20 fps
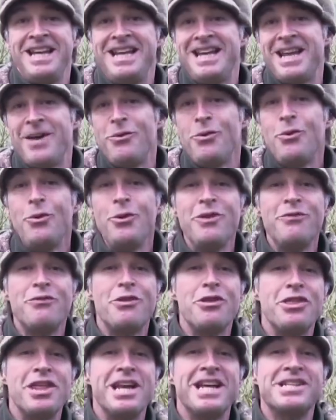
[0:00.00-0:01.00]
Now all of
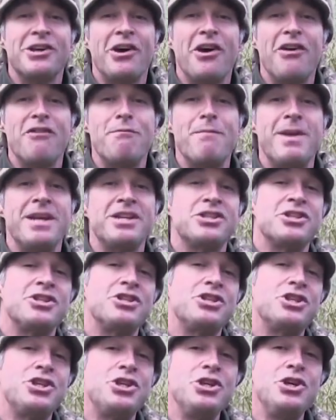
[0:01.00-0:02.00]
the things that I've
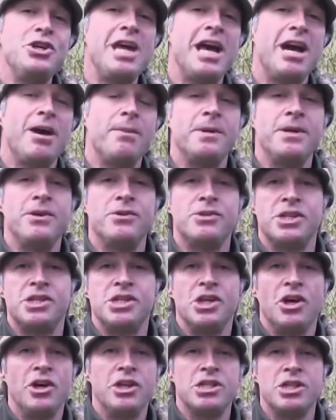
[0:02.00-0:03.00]
mentioned should help you to
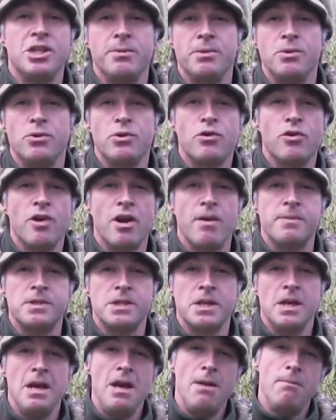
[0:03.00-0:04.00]
tighten up your
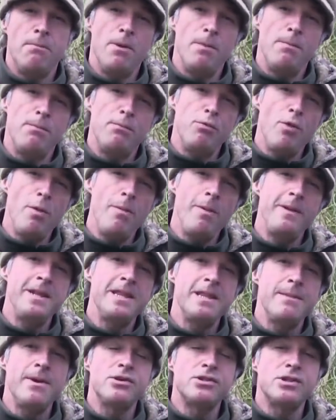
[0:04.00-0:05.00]
groups, but probably
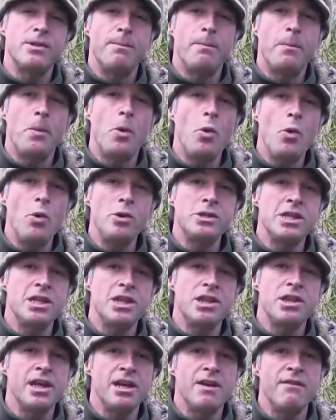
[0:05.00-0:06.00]
the most
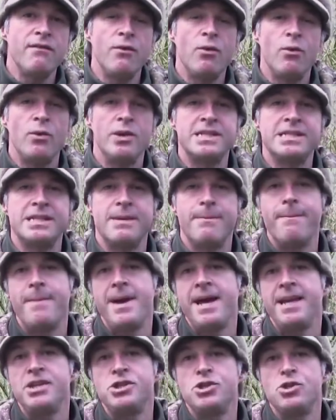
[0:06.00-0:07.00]
important thing of all is to
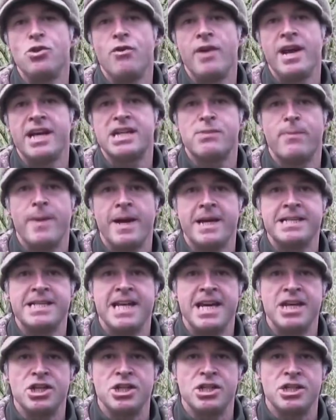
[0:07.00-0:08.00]
manage your
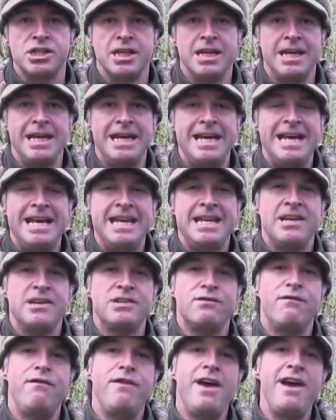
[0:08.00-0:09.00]
expectations. Now
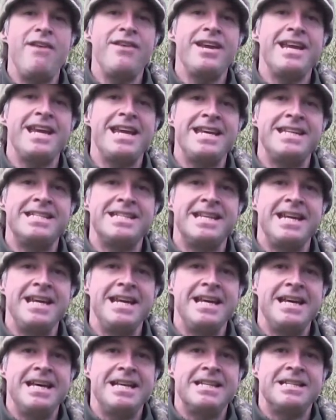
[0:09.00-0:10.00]
it's very easy
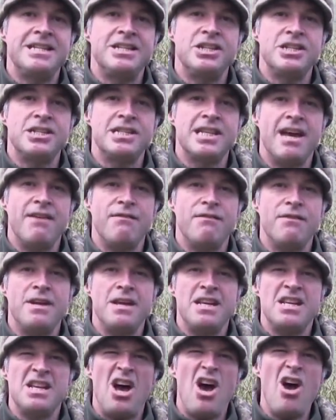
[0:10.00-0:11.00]
to just have
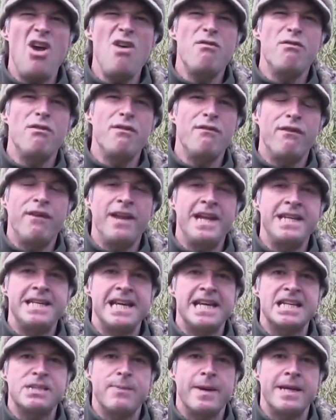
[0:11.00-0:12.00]

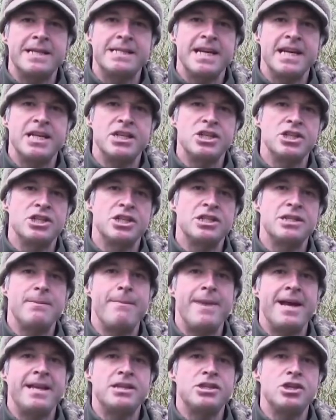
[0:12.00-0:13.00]
overinflated expectations and
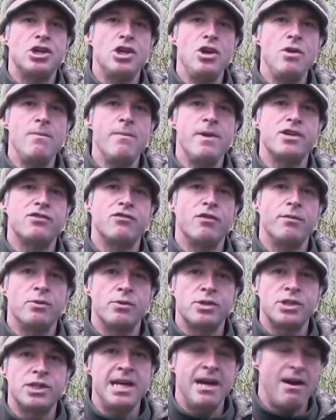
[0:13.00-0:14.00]
demand too much from
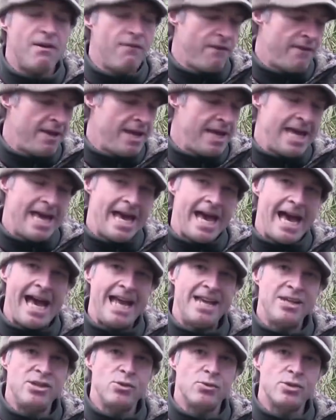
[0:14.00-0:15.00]
yourself
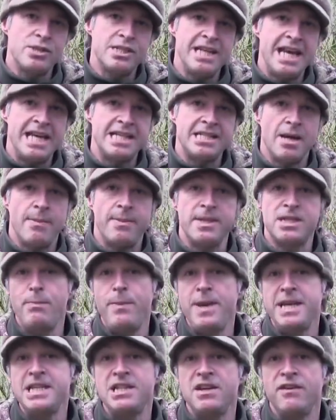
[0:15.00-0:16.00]
and your setup,
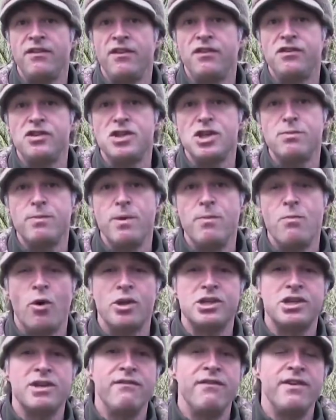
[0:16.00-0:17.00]
especially if you've just been
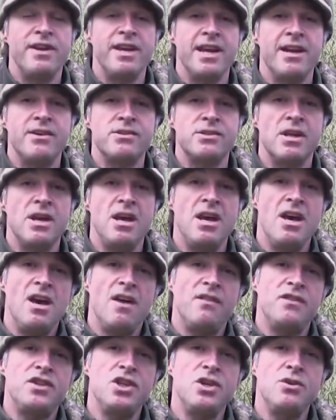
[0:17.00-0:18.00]
watching videos
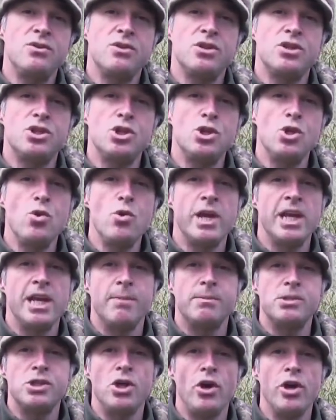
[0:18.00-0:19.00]
of shooters chalking
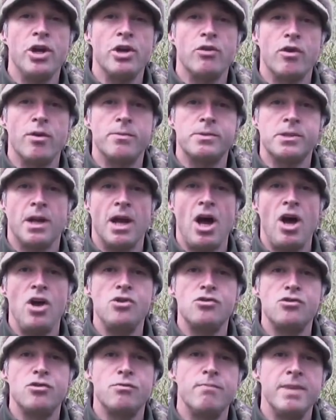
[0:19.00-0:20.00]
up tight groups at
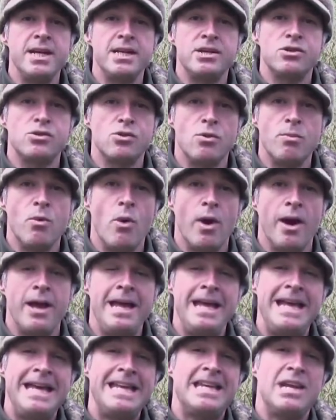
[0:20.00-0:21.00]
100 meters or more.
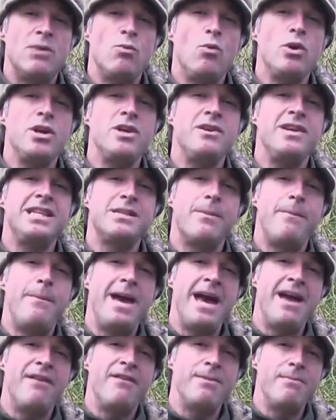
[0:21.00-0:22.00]
Now what you need to
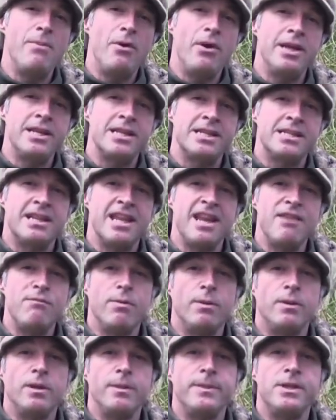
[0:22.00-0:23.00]
bear in mind is that they've
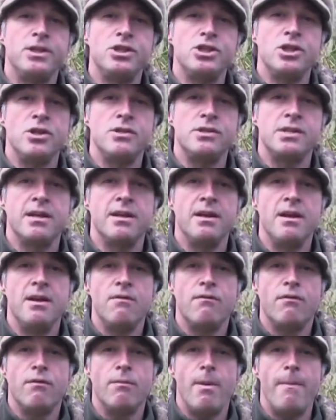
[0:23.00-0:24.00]
probably been shooting
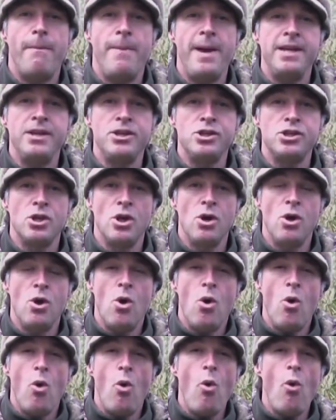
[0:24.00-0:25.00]
from a bench
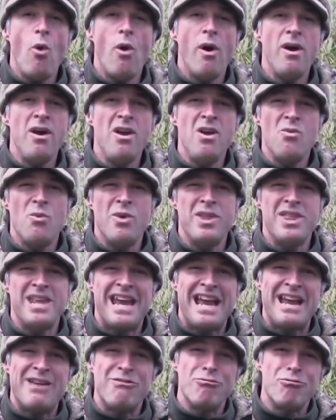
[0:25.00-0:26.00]
or with
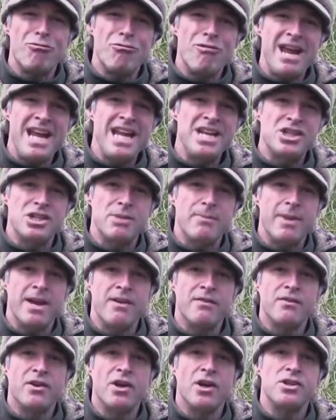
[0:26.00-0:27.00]
an outrageous
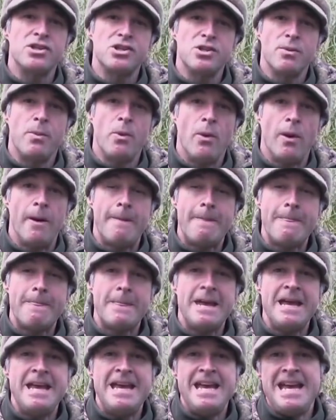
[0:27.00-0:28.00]
amount of gun support.
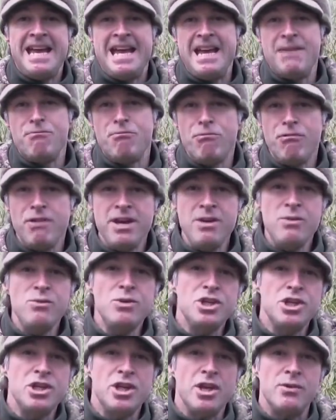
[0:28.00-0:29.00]
In real
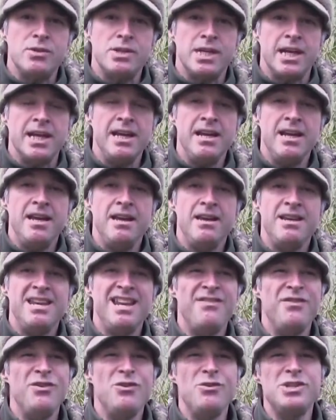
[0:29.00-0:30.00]
shooting,
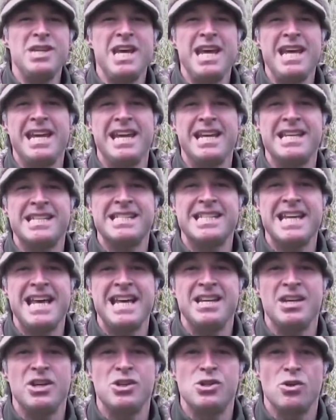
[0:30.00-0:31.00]
now if you're taking
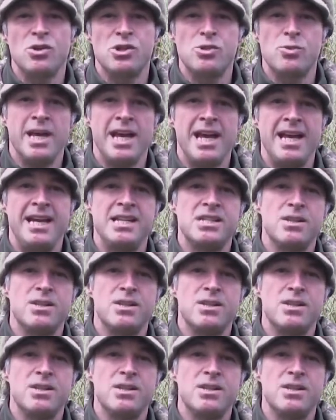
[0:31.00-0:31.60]
standing shots without any